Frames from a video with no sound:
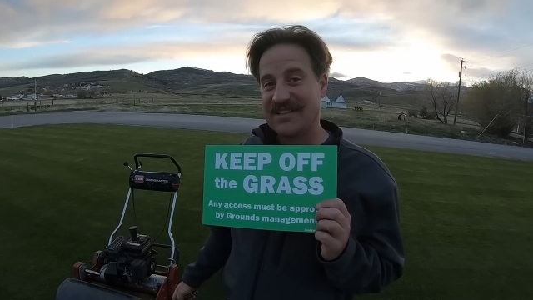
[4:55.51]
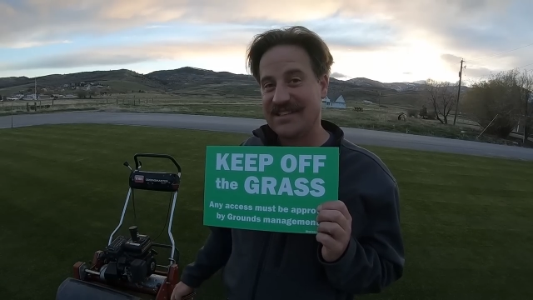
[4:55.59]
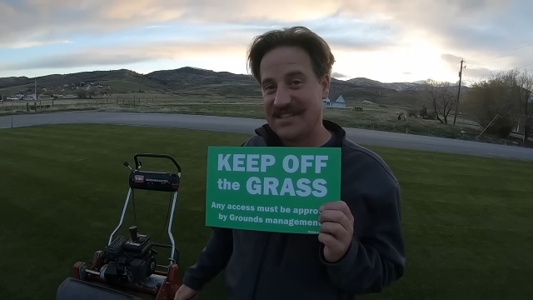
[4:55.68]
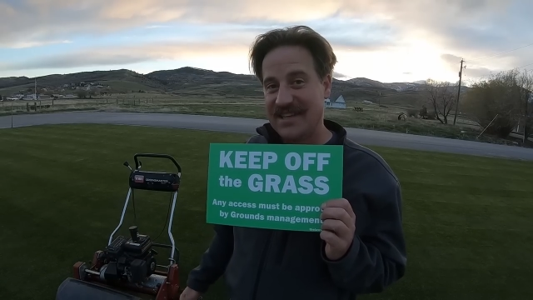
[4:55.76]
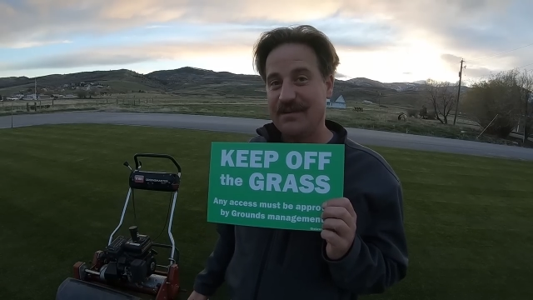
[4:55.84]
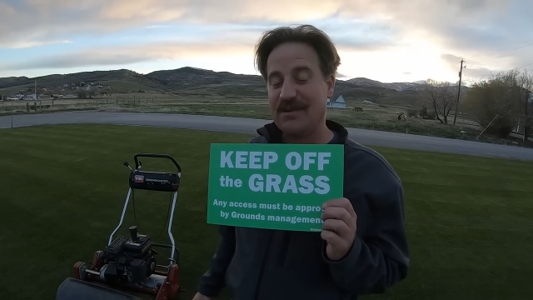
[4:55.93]

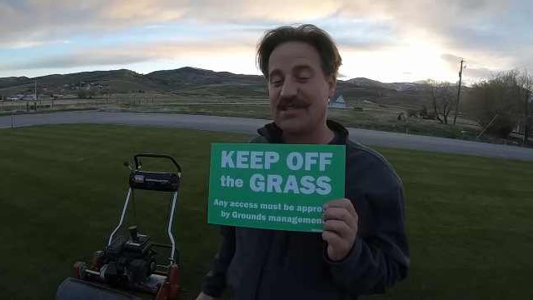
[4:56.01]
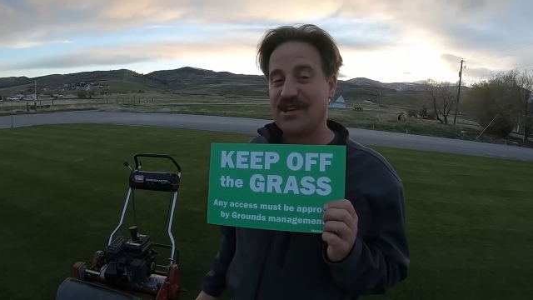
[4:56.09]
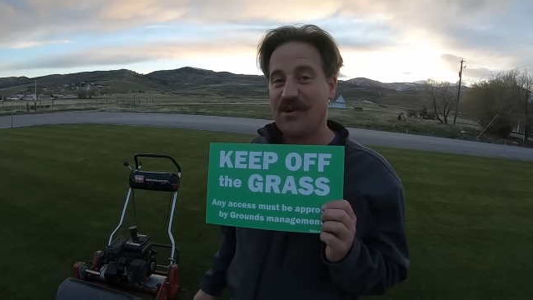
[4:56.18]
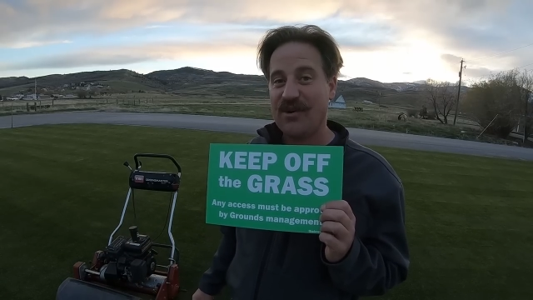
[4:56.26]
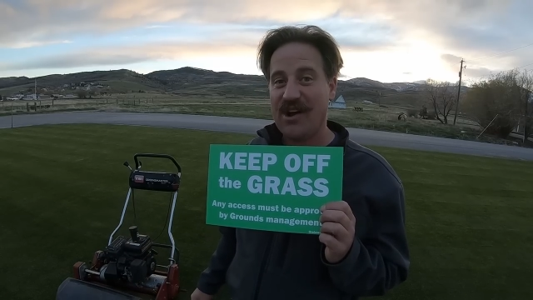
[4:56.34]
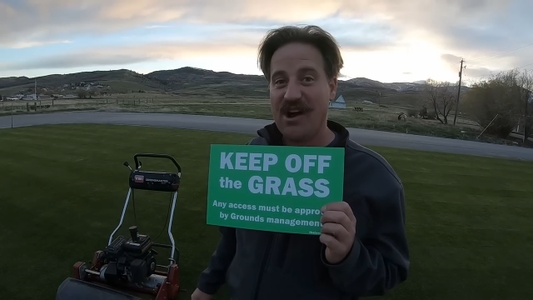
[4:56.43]
see what's
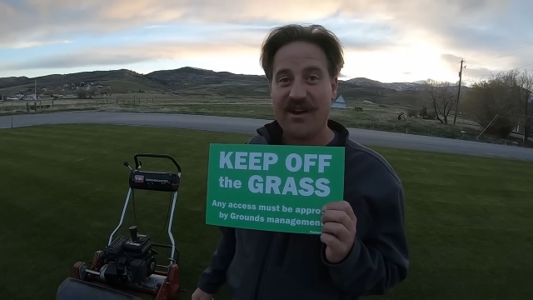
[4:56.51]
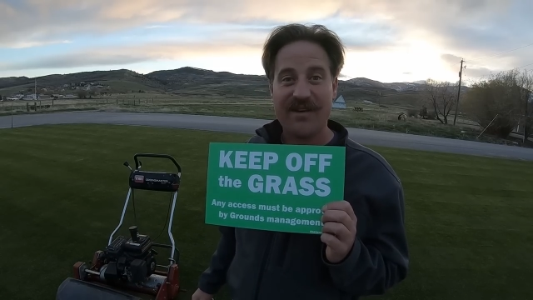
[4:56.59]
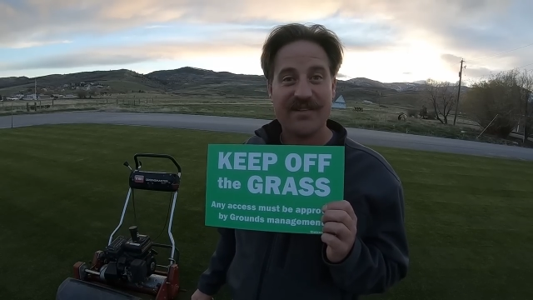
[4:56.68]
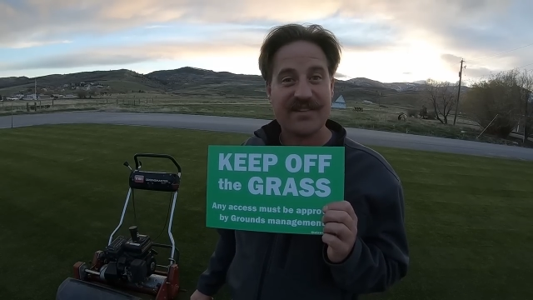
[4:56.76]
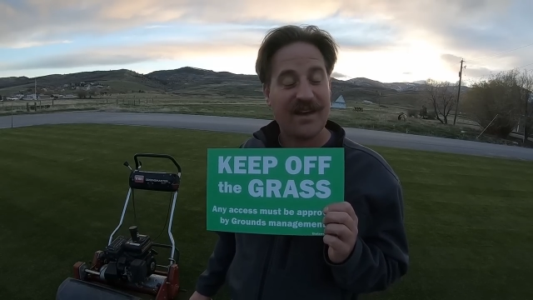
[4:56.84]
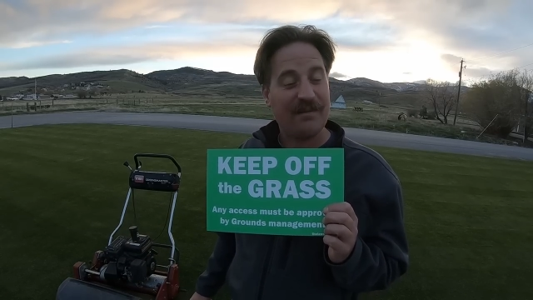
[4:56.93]
going on
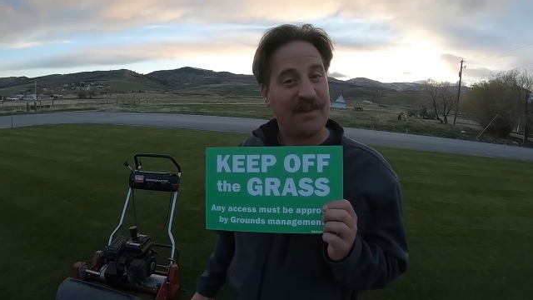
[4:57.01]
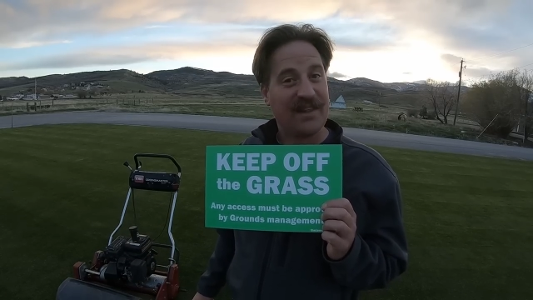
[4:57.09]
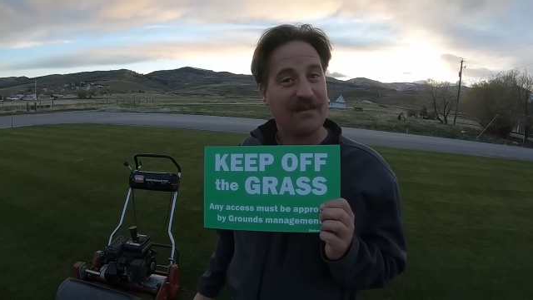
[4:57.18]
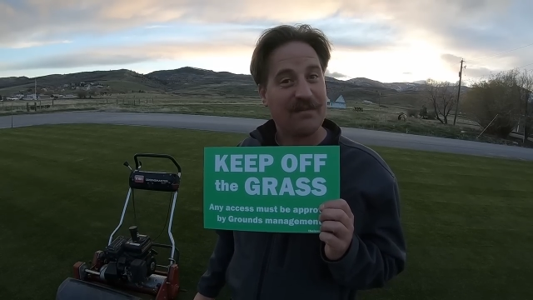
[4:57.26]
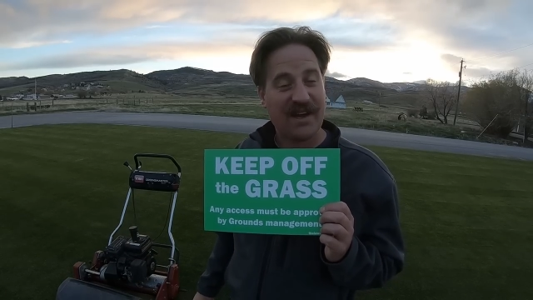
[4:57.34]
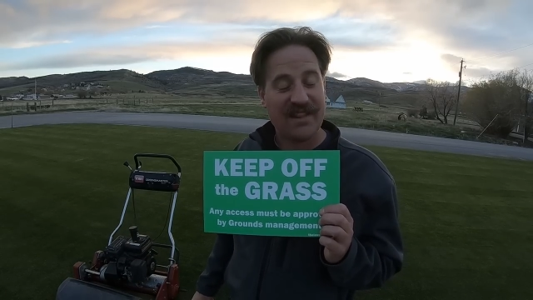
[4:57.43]
and tell me that
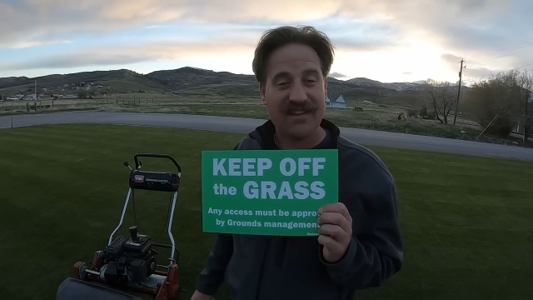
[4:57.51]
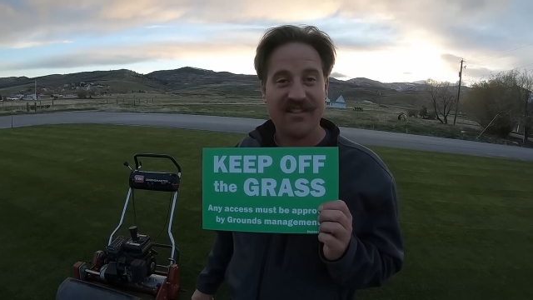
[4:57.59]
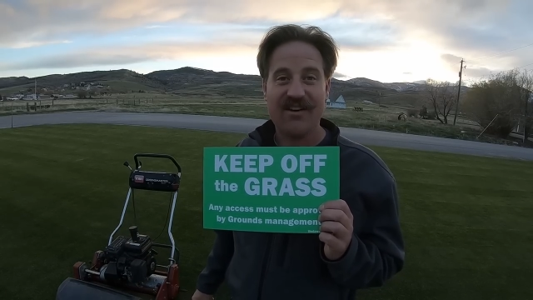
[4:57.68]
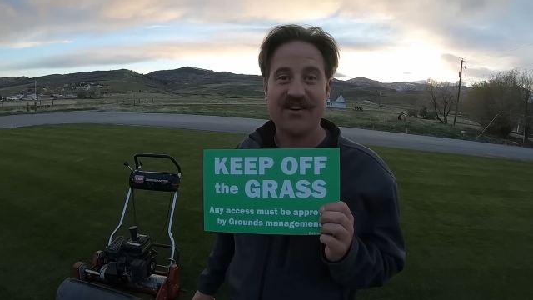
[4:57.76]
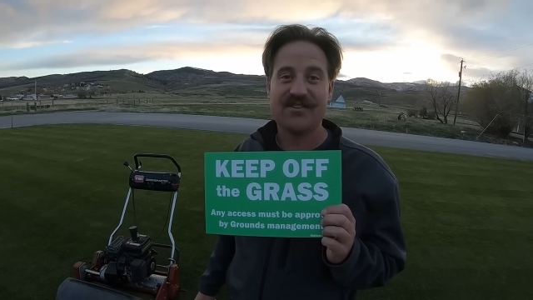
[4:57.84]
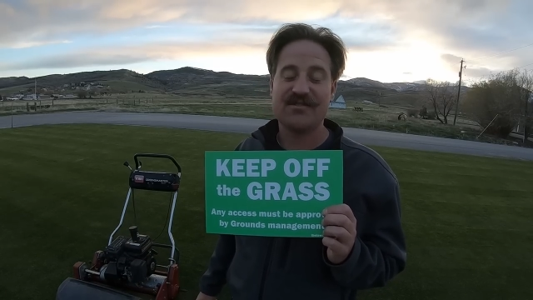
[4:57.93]
I'm cutting the
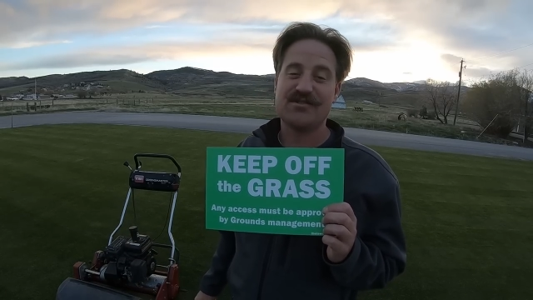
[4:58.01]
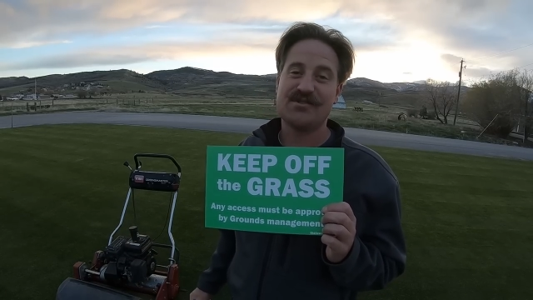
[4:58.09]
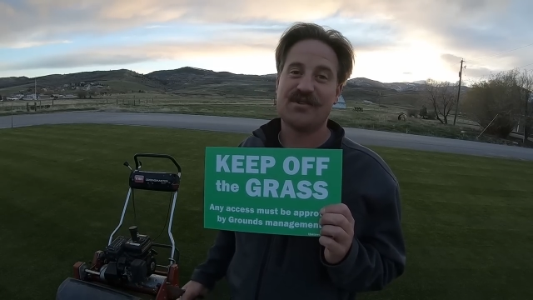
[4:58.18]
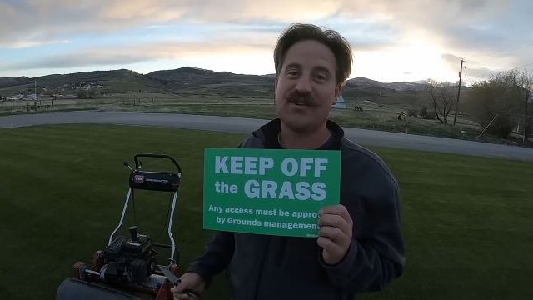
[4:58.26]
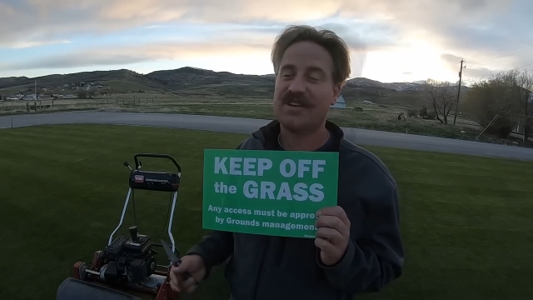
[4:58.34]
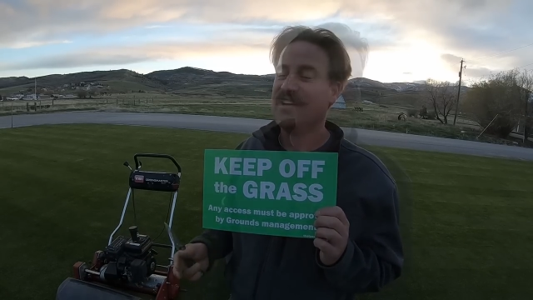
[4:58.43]
lawn too
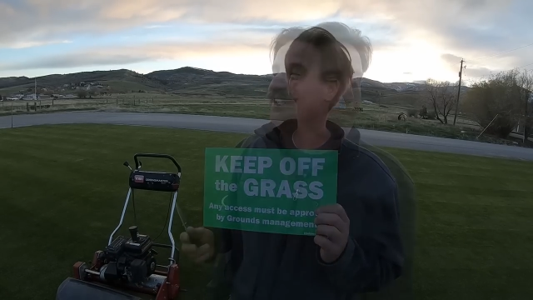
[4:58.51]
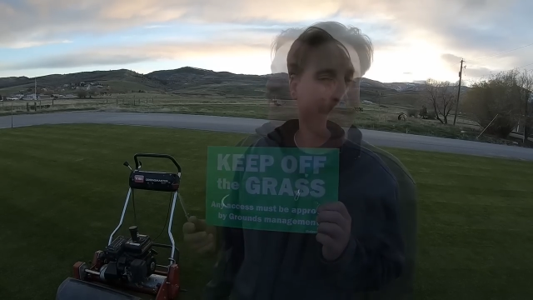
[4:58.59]
short.